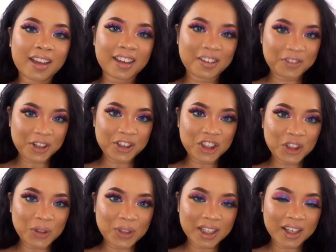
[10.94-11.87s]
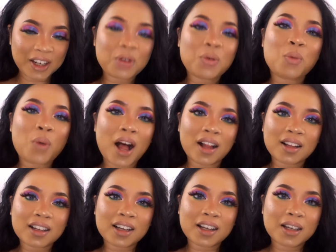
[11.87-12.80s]
If you're new here,
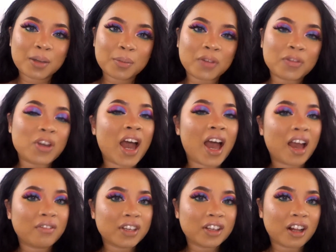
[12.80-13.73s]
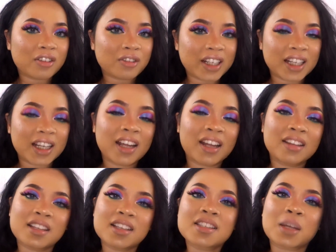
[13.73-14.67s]
welcome. If you haven't already, hit
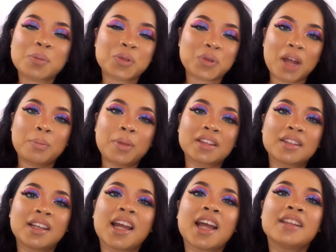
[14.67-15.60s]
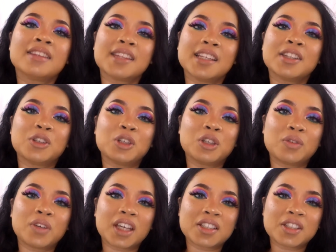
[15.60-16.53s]
the subscribe button and turn the
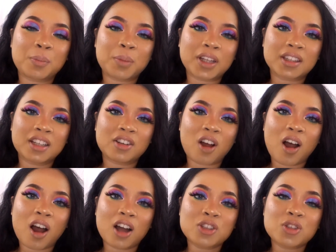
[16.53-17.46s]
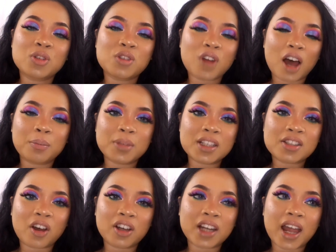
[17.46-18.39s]
notification button on to not miss
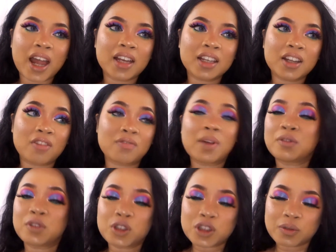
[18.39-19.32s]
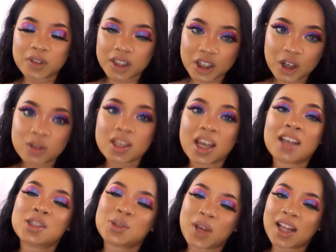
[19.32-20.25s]
on any of my future videos,
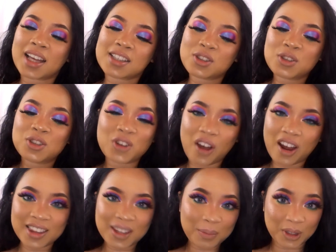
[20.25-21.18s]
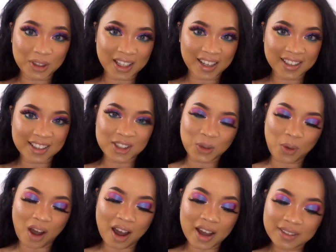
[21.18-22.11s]
as well as to join the Beauty Addict
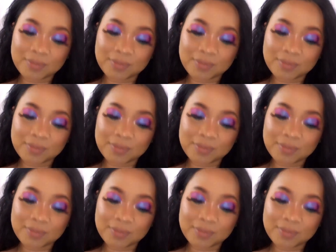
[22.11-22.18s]
squad.